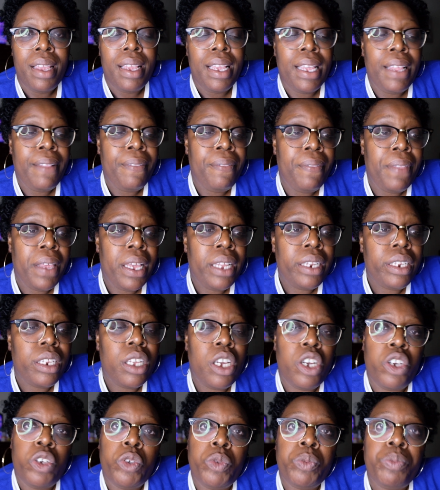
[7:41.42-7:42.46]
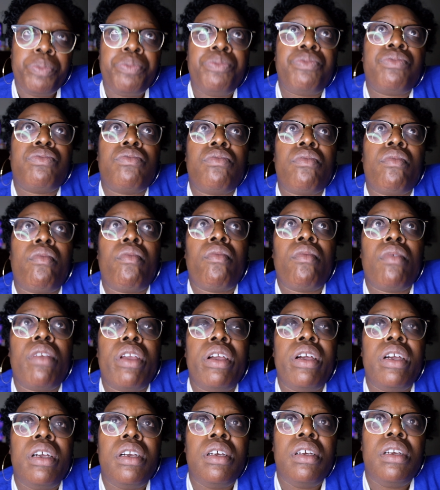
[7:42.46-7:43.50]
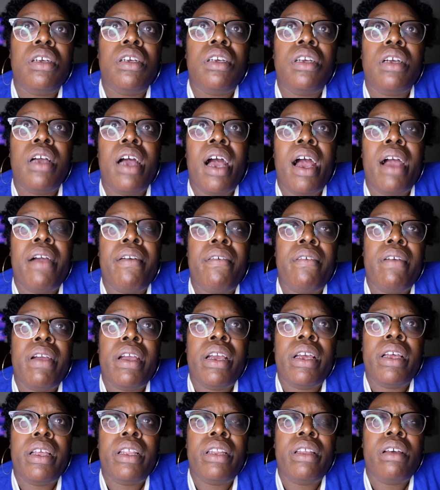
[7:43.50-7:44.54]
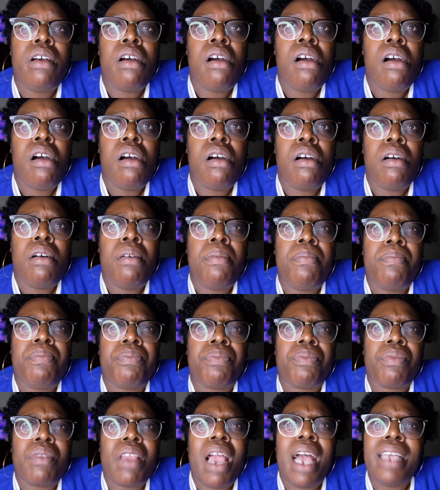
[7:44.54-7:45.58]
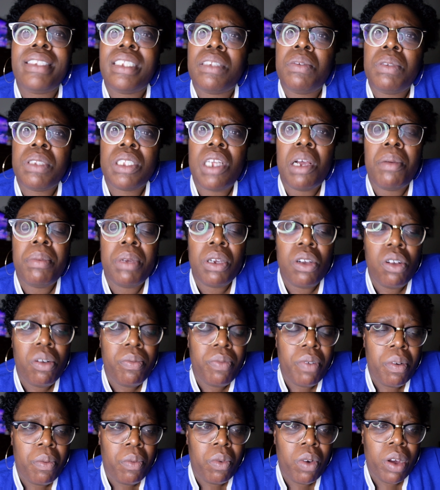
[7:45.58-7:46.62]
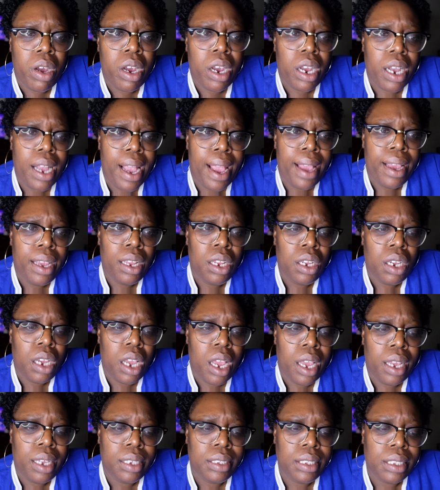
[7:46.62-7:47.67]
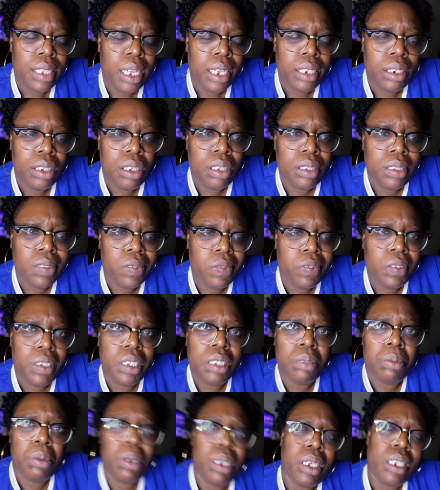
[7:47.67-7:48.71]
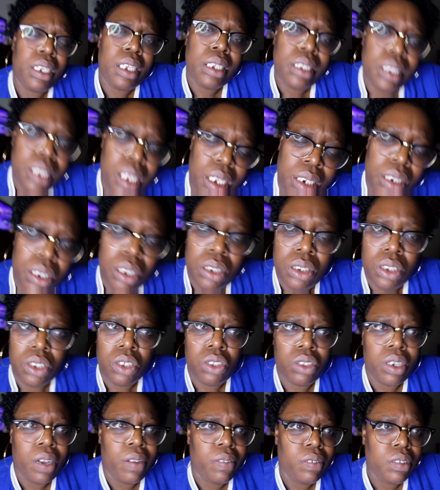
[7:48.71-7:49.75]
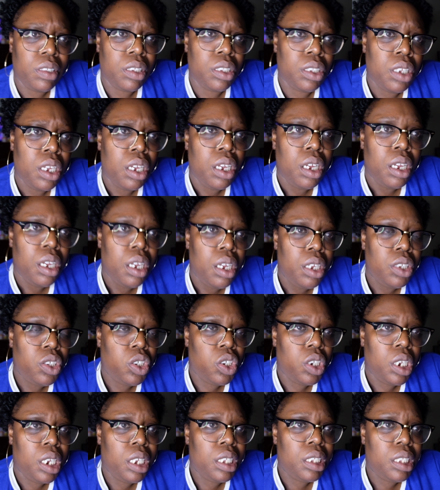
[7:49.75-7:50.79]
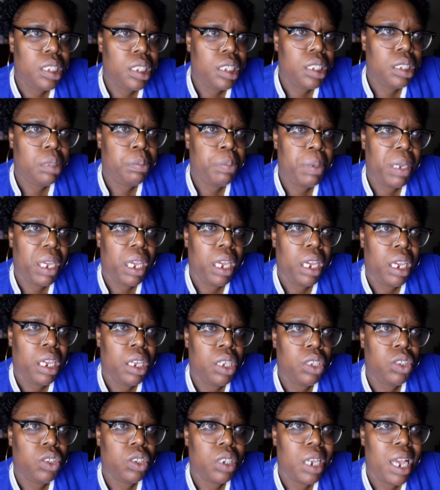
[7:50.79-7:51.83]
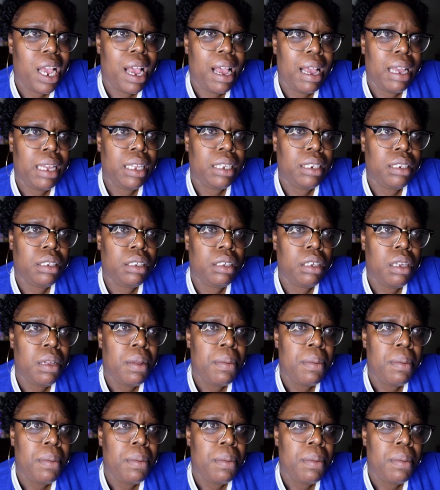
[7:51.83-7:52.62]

And then now, I read, as I was coming home from work, I signed on to Facebook, and I signed on to Travis Chase's page, and